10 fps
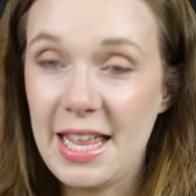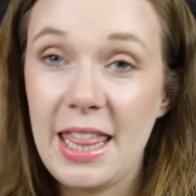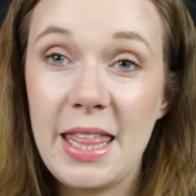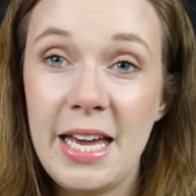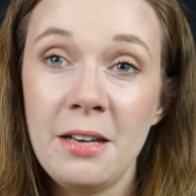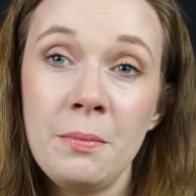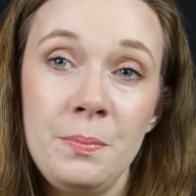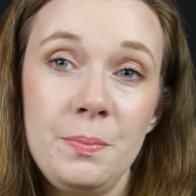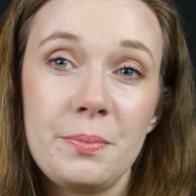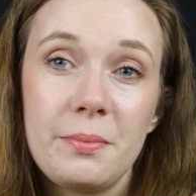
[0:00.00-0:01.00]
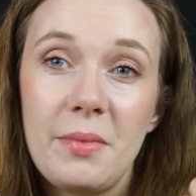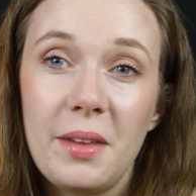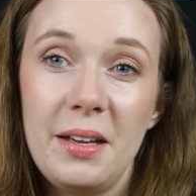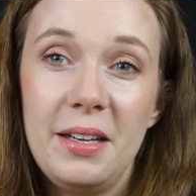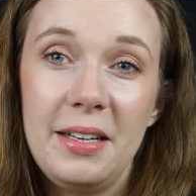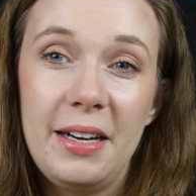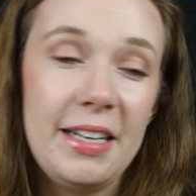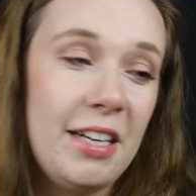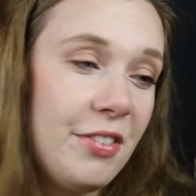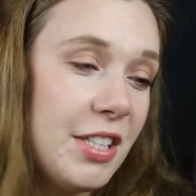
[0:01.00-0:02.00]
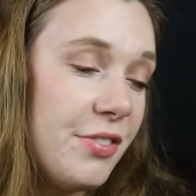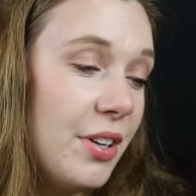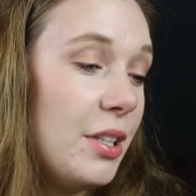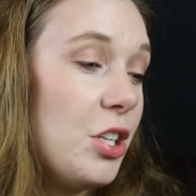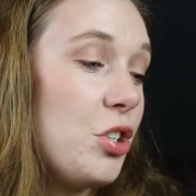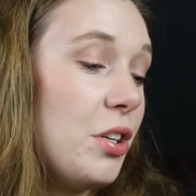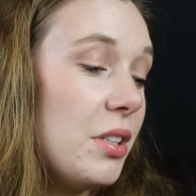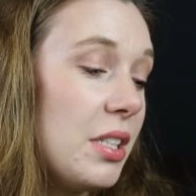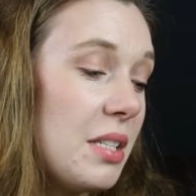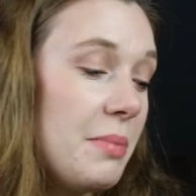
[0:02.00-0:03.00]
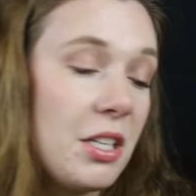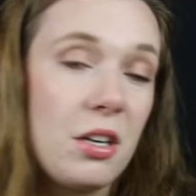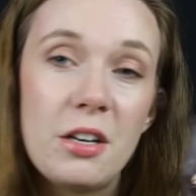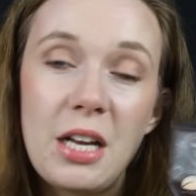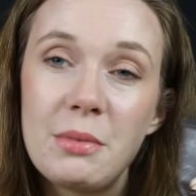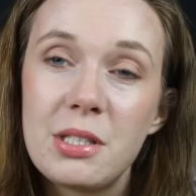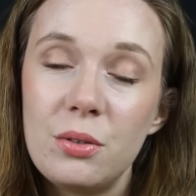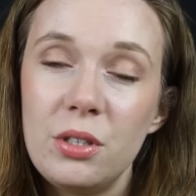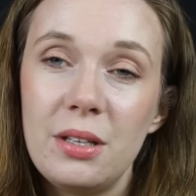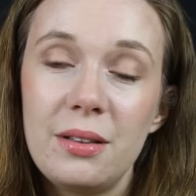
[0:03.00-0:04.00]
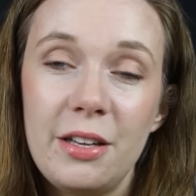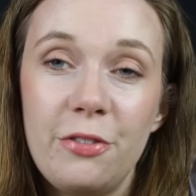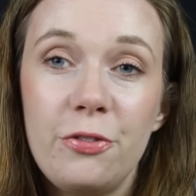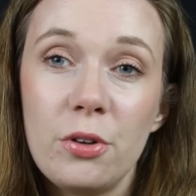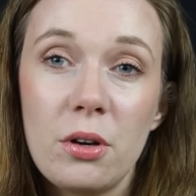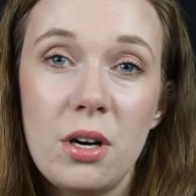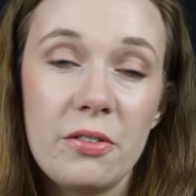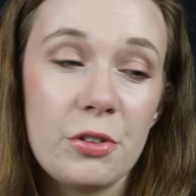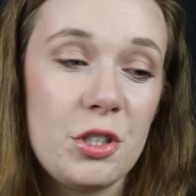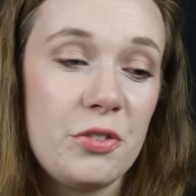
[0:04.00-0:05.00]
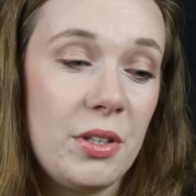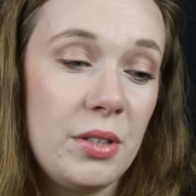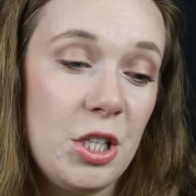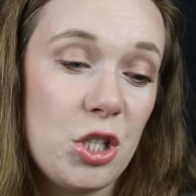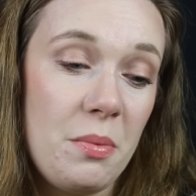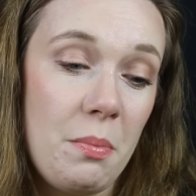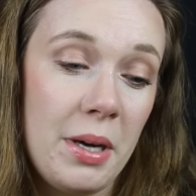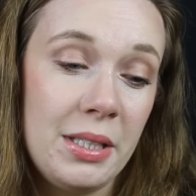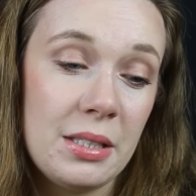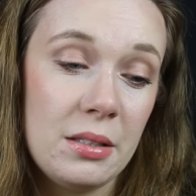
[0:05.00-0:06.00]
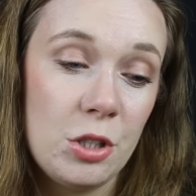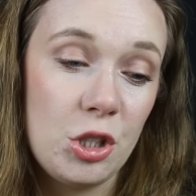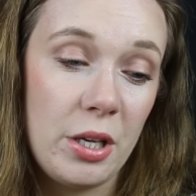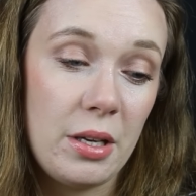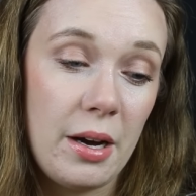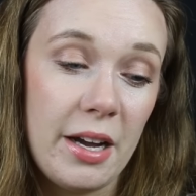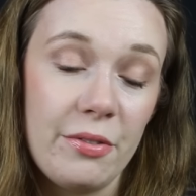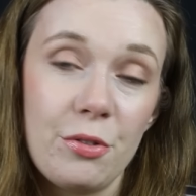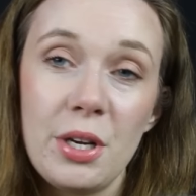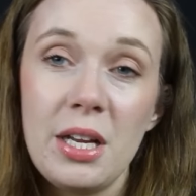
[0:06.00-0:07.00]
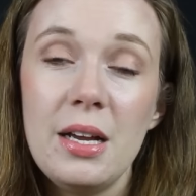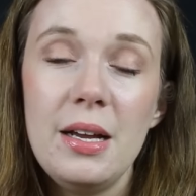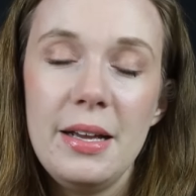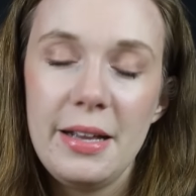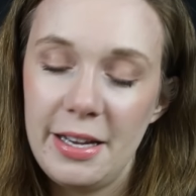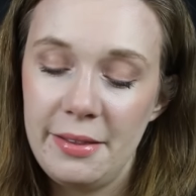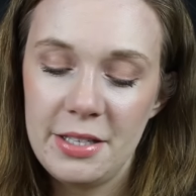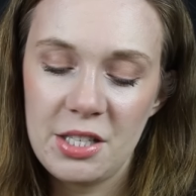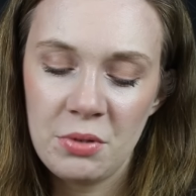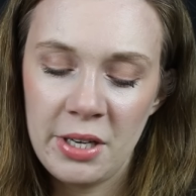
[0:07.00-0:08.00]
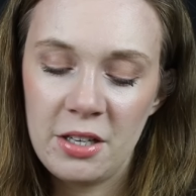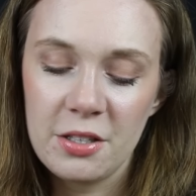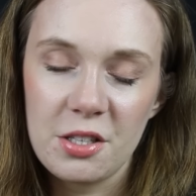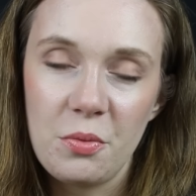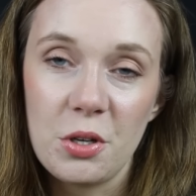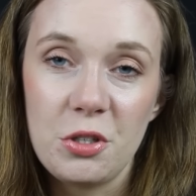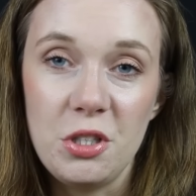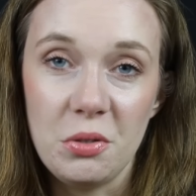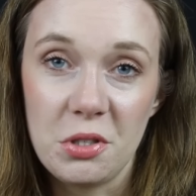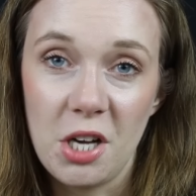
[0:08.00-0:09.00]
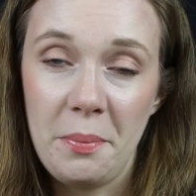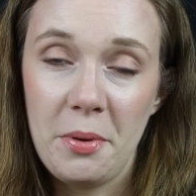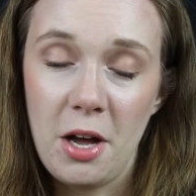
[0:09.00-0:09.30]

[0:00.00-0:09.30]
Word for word: Then I have this foundation here. This is my Tarte Amazonian Clay Full Coverage Foundation. Mine is in the shade Ivory. And this one I also want to use up.